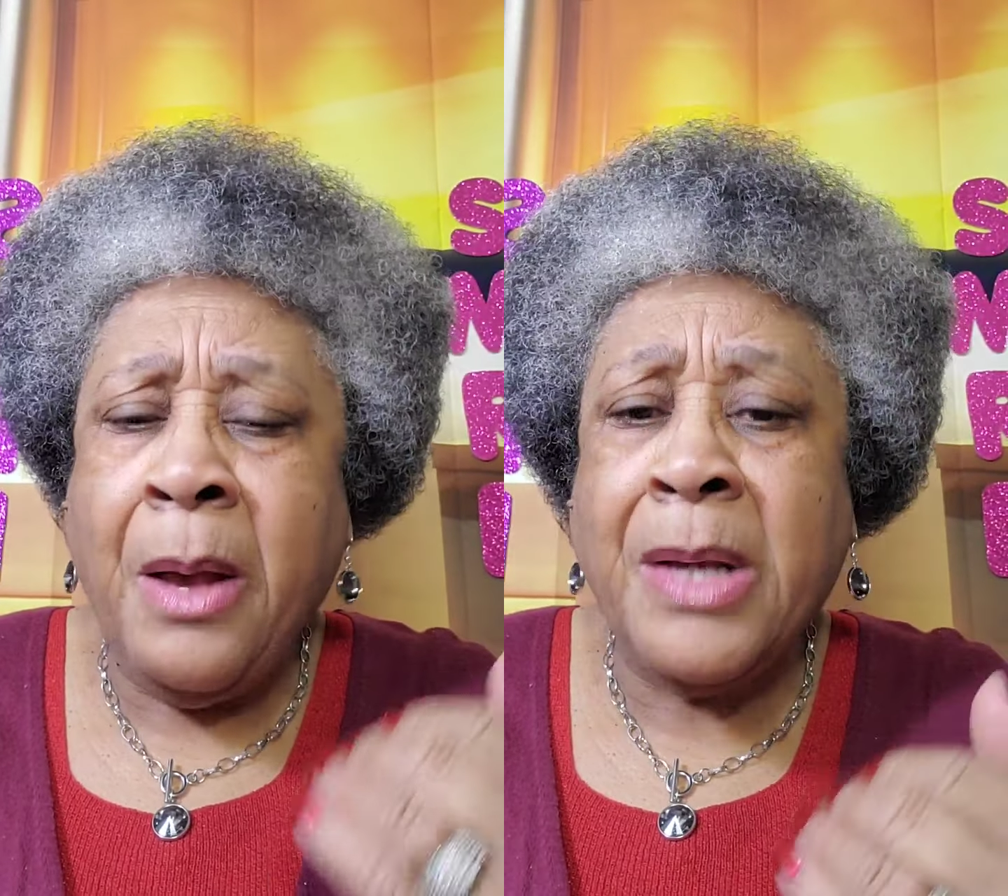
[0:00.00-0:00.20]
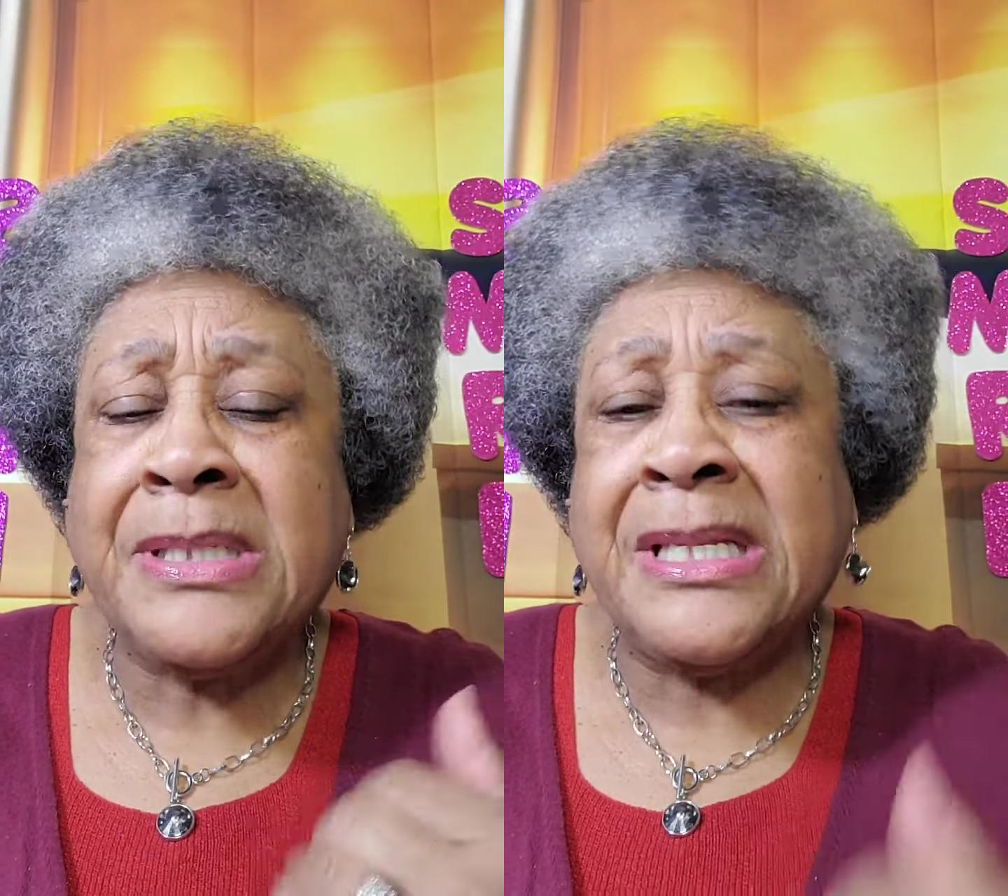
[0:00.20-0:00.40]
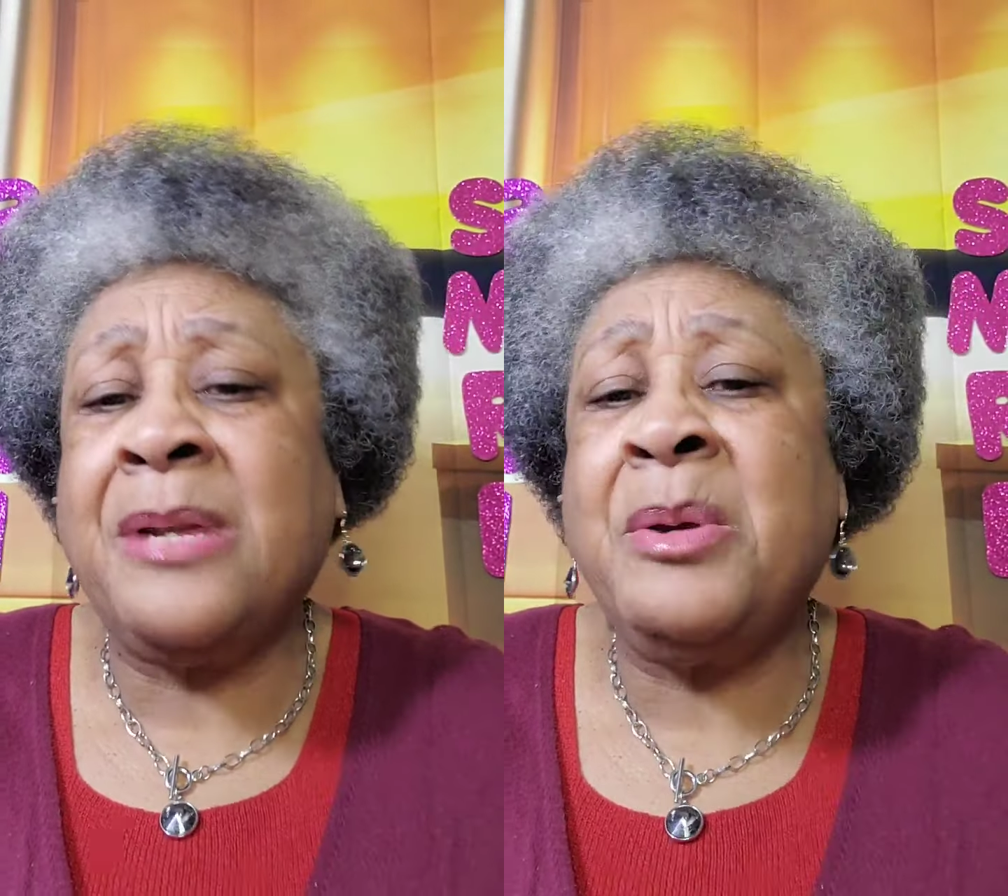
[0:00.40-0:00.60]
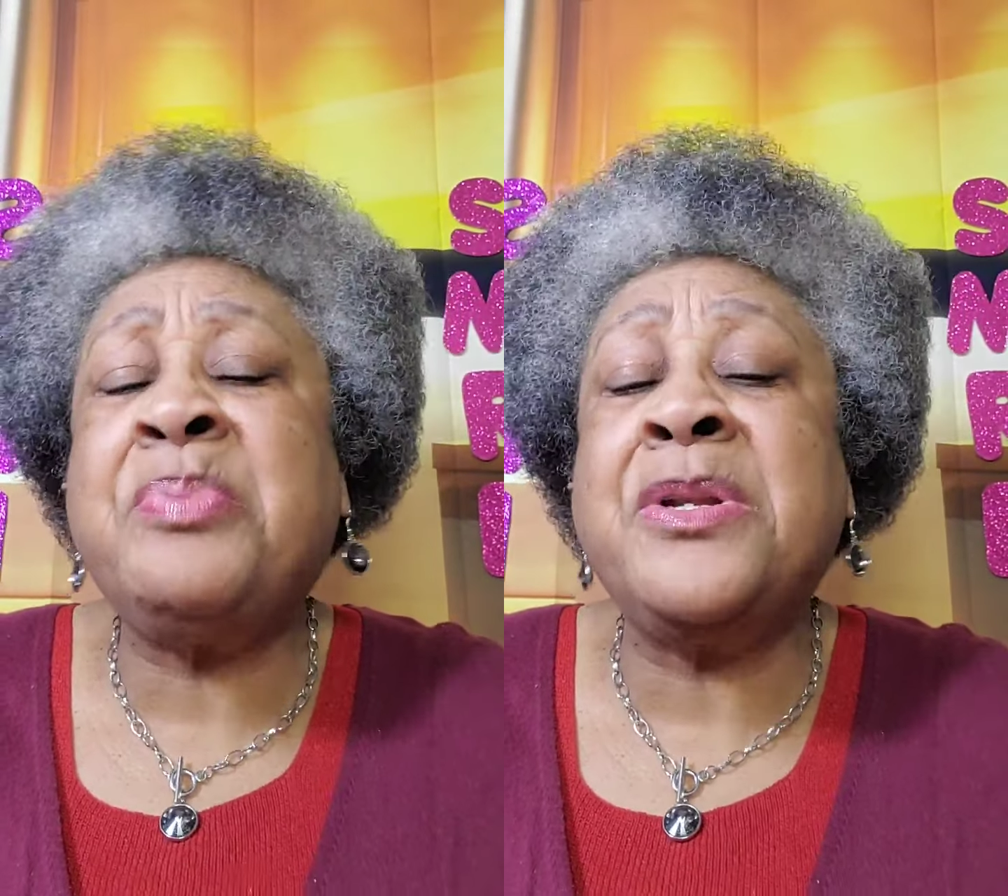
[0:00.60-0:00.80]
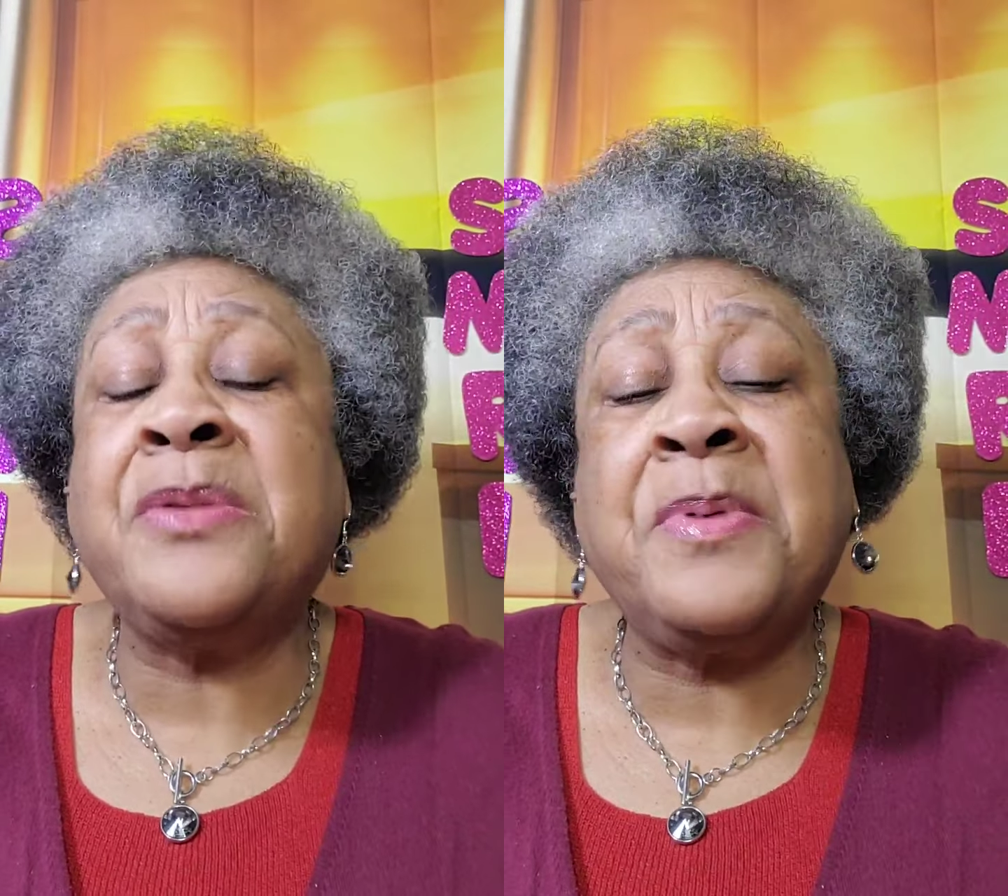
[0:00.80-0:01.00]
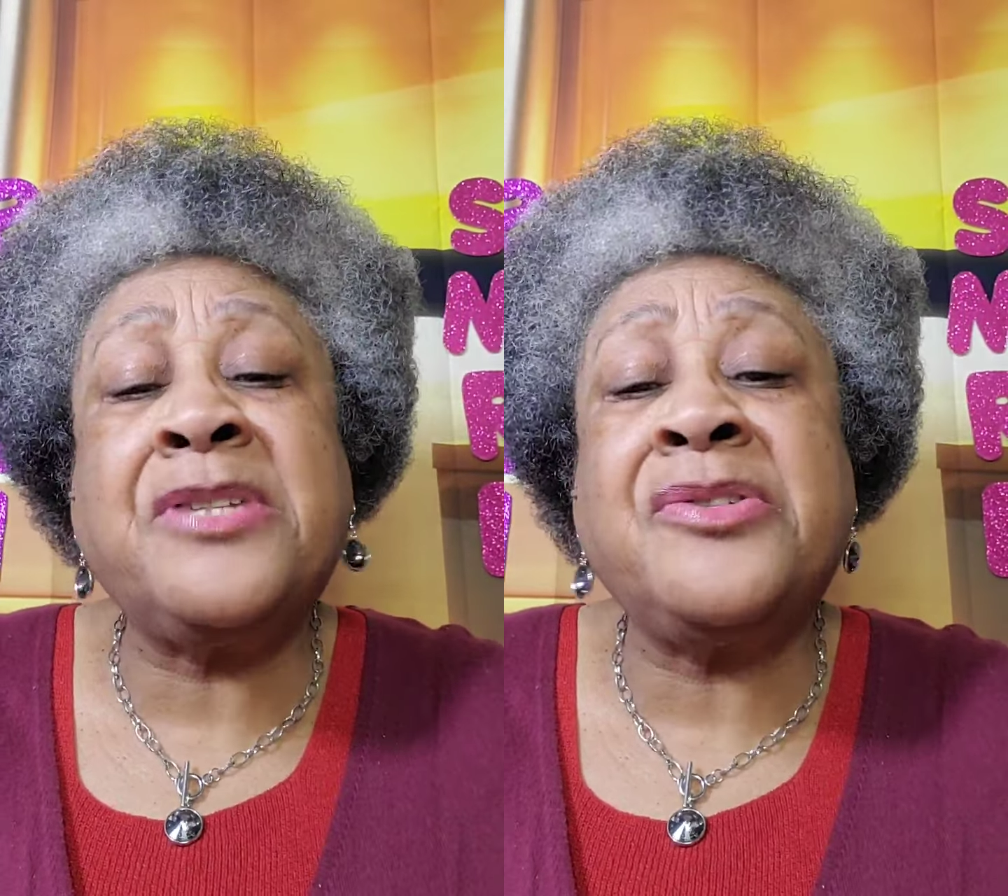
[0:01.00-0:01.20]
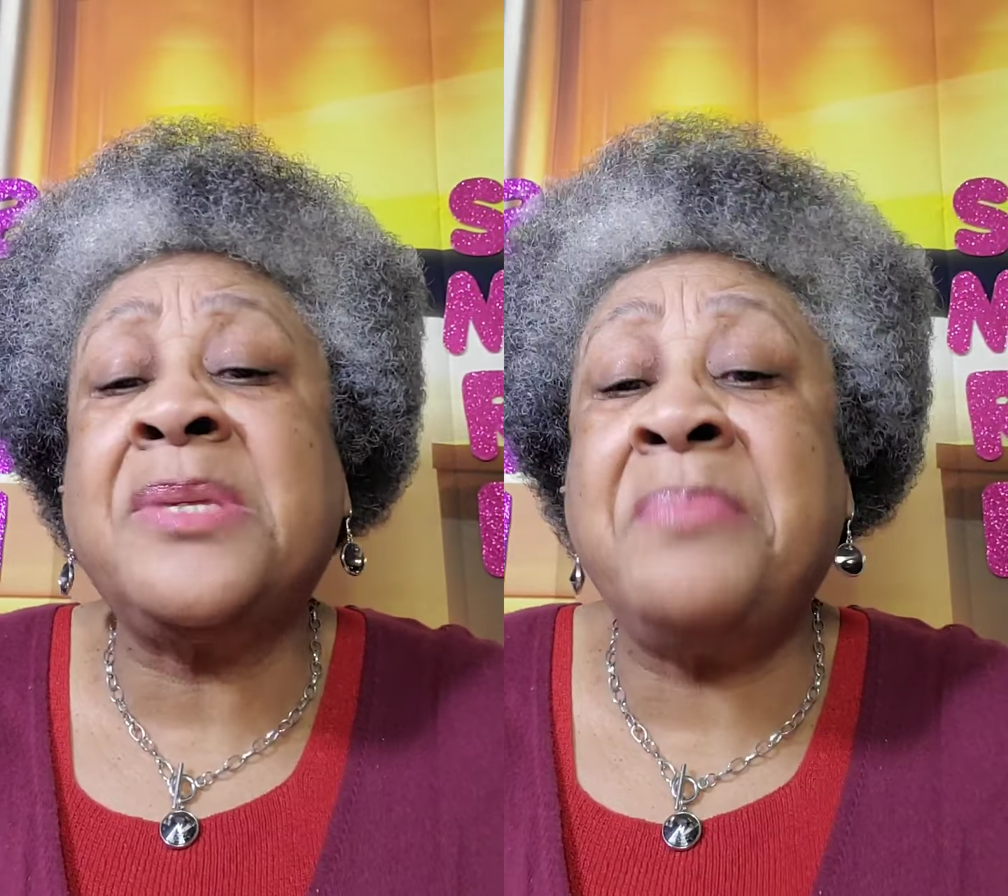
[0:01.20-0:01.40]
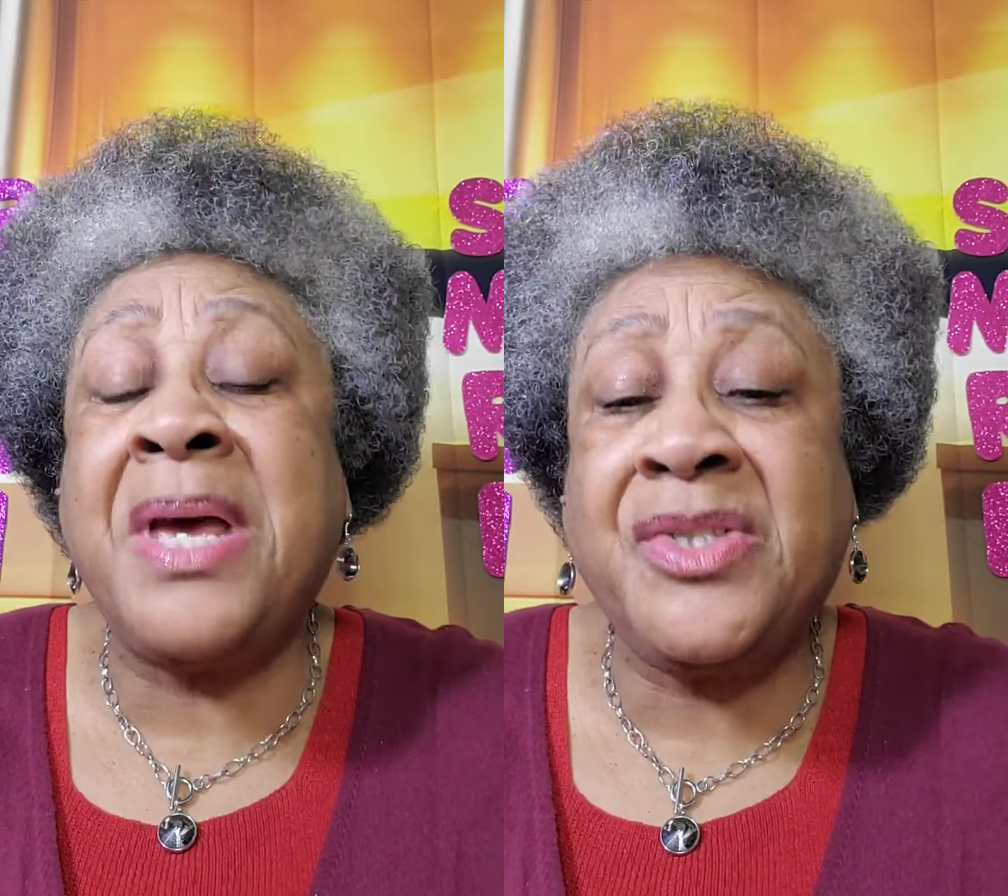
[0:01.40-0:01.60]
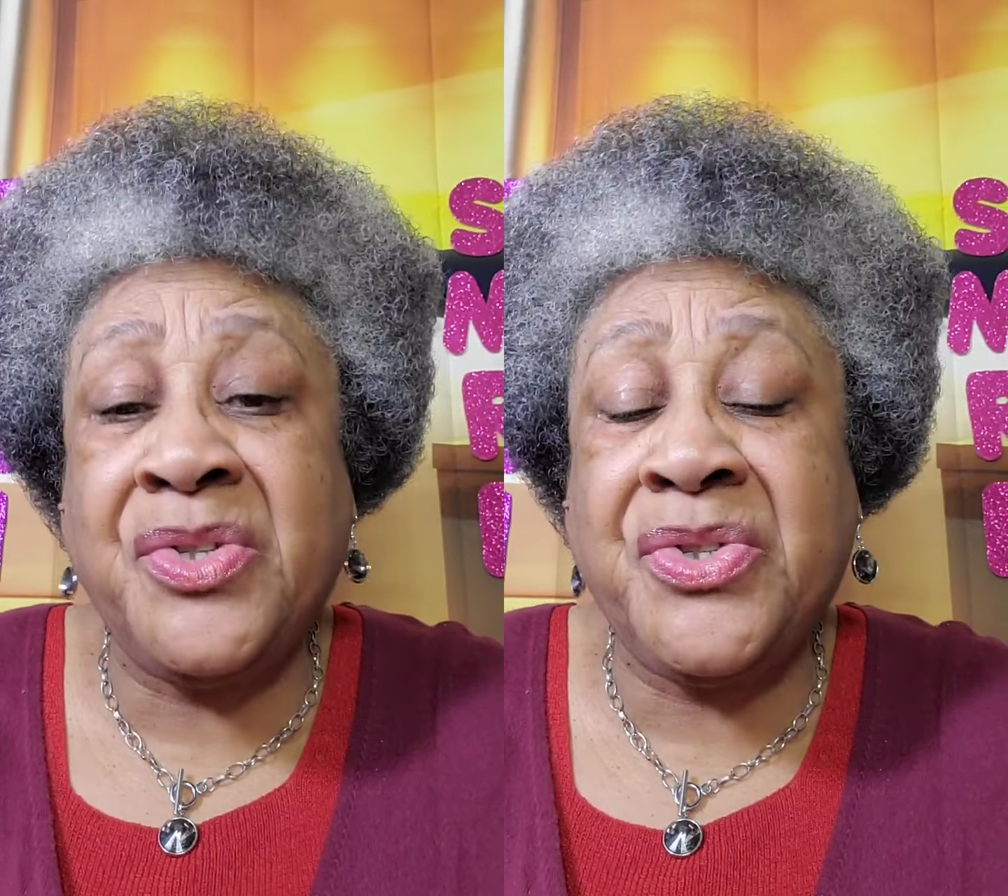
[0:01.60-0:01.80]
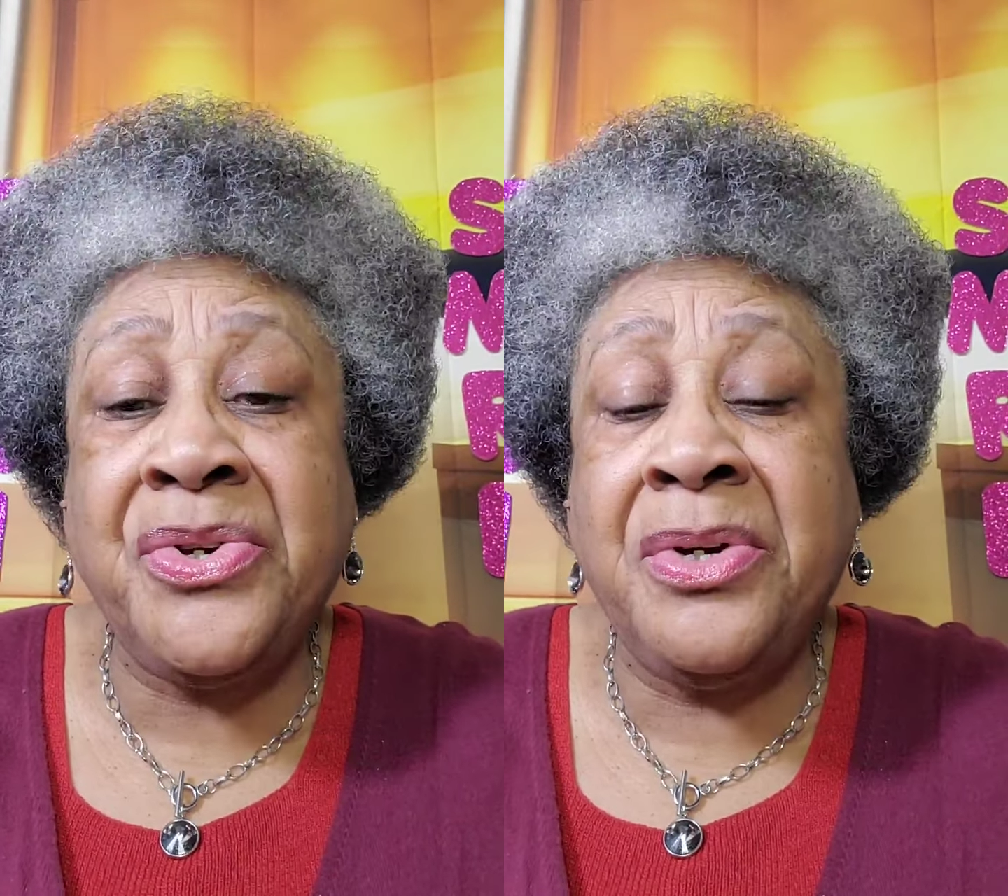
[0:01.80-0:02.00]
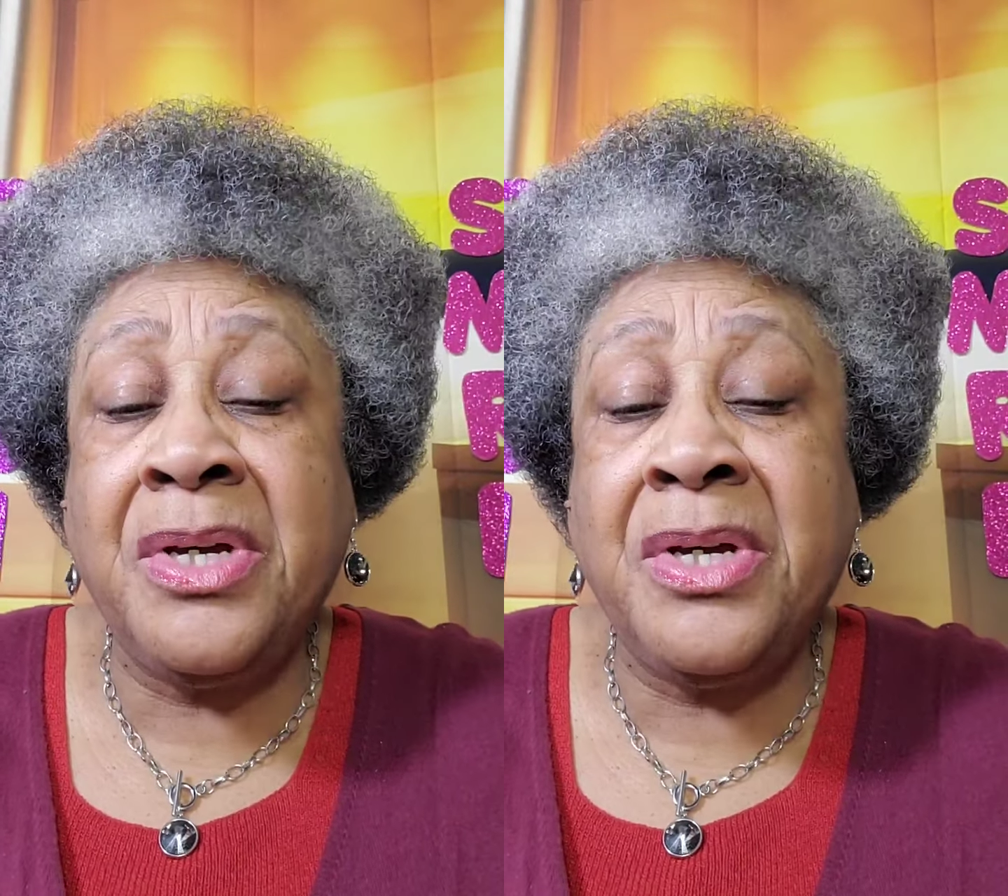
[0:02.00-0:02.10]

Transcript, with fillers: Send them pictures in Messenger.